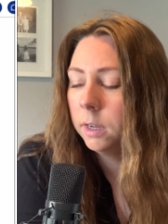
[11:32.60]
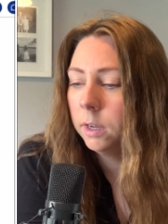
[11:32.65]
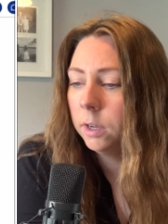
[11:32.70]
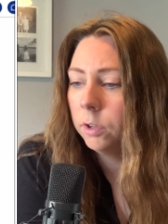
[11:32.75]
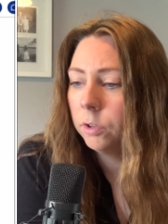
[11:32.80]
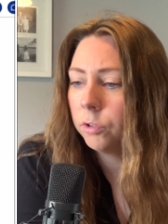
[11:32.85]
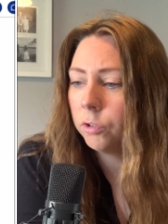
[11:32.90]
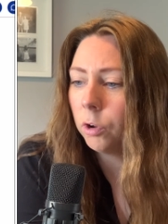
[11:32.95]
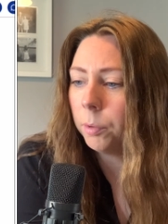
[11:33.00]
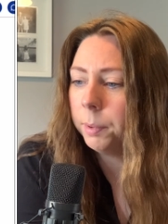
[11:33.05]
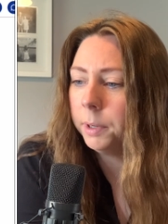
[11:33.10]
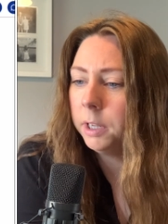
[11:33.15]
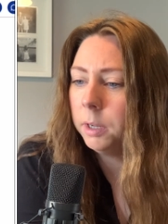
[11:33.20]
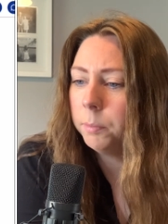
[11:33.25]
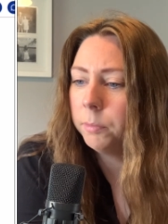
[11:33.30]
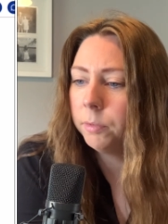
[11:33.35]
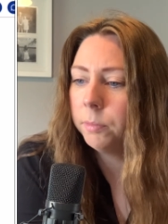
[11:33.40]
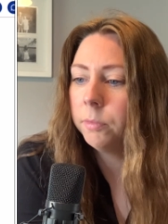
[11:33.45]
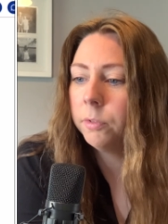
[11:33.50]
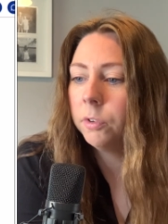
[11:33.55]
stopping
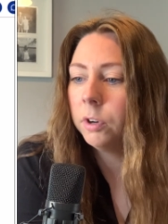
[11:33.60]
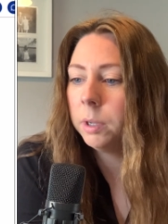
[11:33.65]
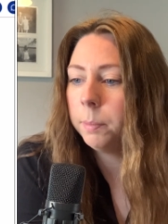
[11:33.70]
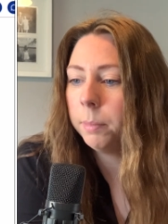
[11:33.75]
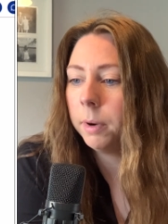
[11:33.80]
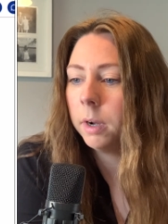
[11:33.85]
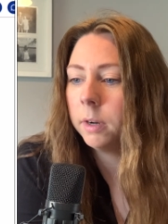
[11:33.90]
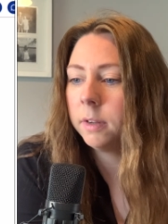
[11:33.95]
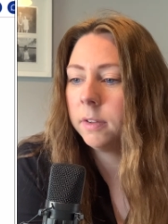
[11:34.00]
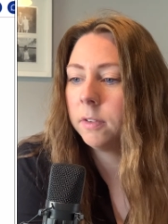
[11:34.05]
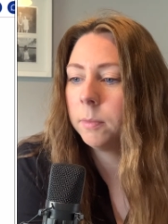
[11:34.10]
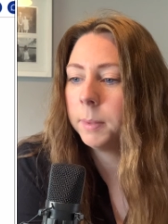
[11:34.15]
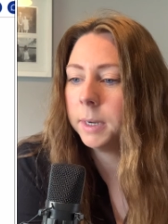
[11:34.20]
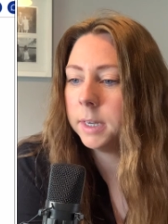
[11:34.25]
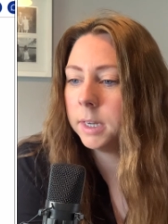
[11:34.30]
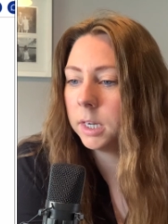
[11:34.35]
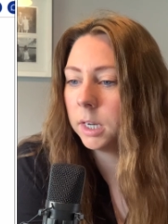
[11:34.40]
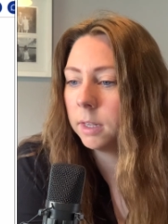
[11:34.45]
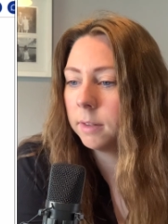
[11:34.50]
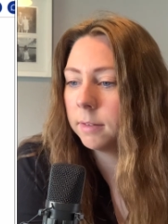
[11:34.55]
them from fully
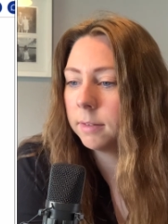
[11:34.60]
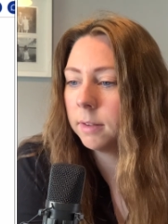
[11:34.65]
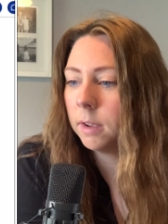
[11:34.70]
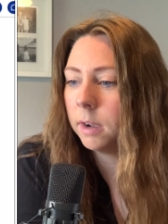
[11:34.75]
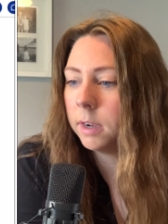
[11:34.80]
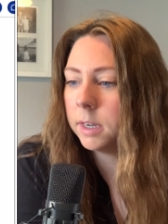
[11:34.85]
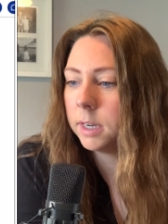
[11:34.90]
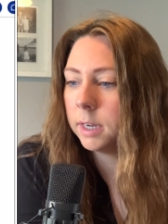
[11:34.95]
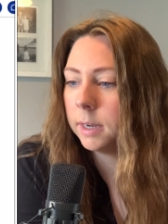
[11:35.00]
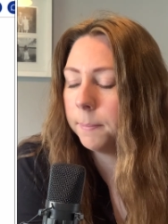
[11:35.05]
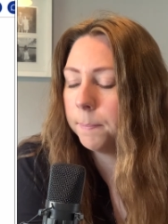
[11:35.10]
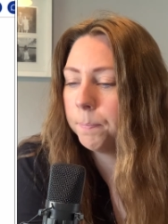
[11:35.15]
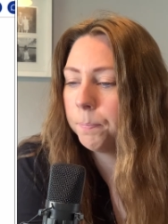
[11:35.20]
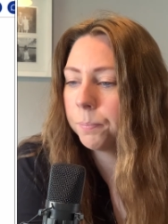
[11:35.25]
participating in society.